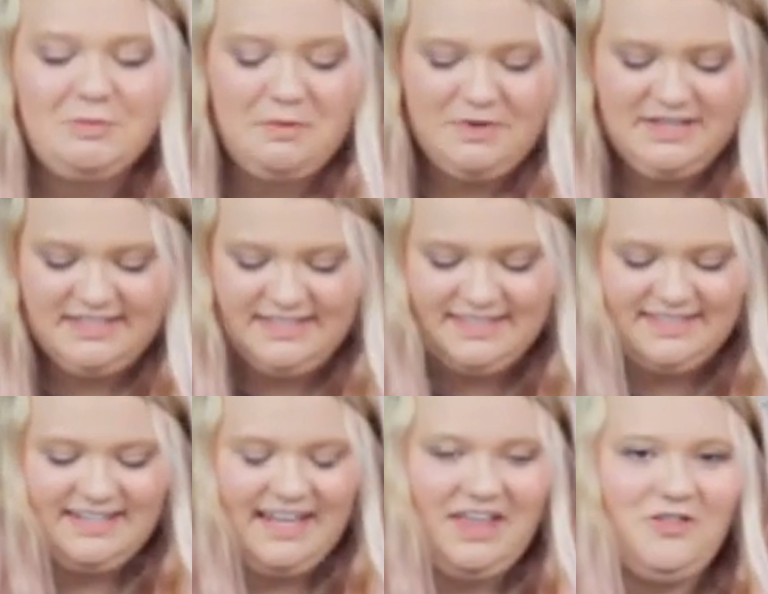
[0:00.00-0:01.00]
all my
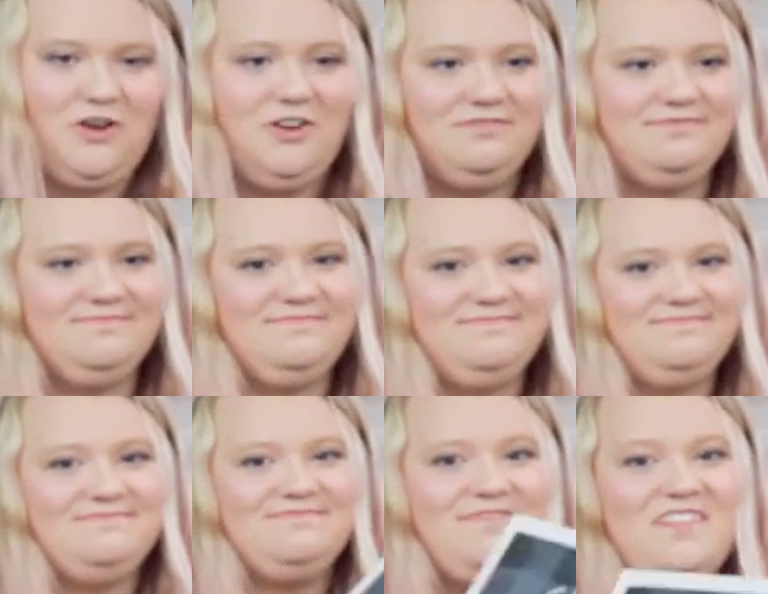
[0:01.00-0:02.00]
pieces together.
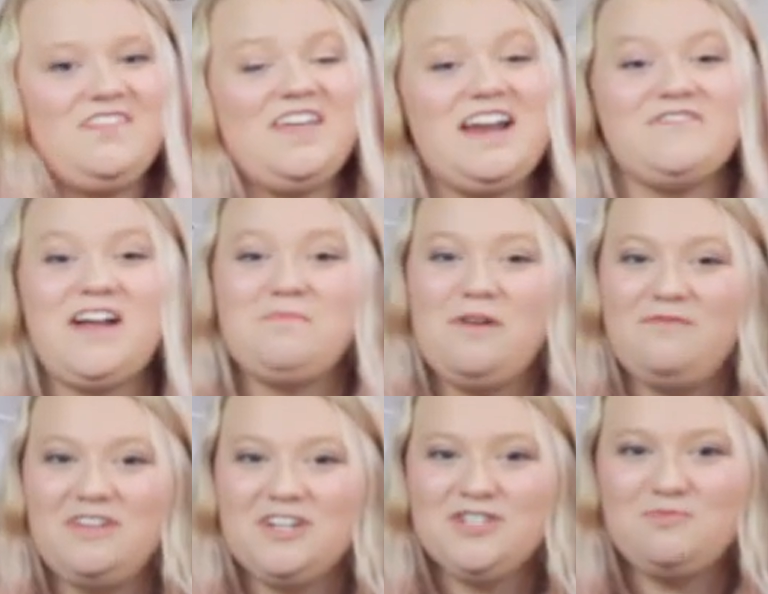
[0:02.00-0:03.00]
Then I've got
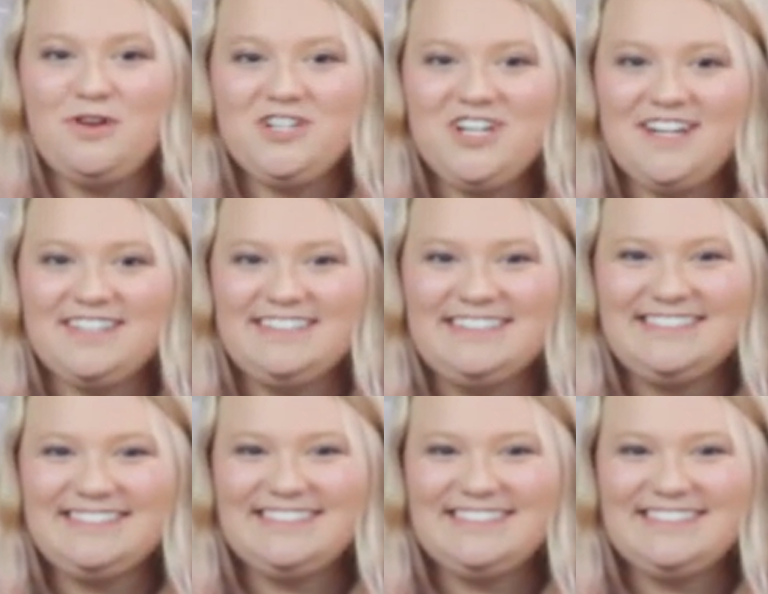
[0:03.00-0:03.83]
my finished project.